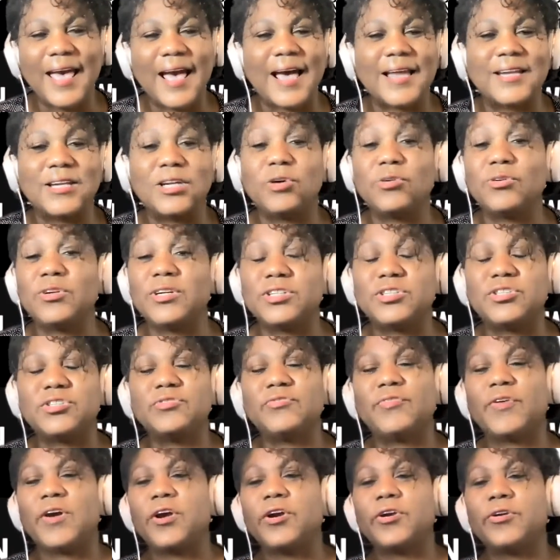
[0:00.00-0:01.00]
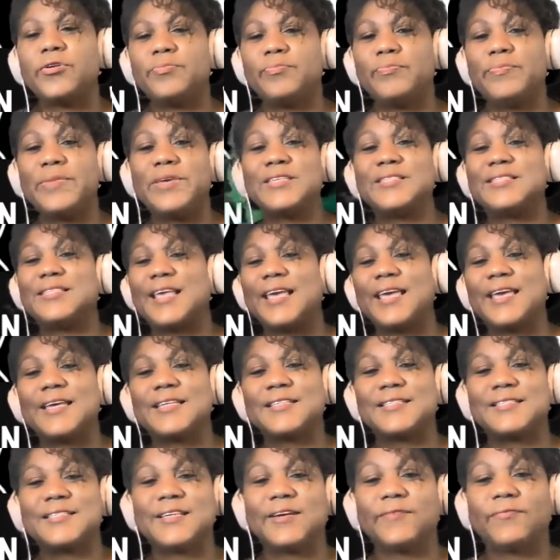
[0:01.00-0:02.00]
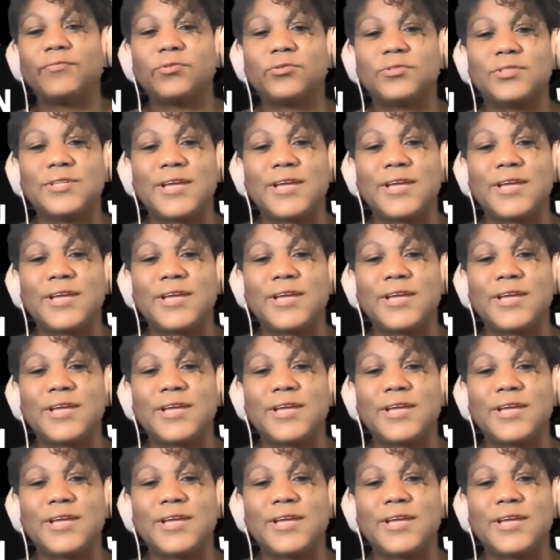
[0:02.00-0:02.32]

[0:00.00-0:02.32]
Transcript: I know that you've heard me say it several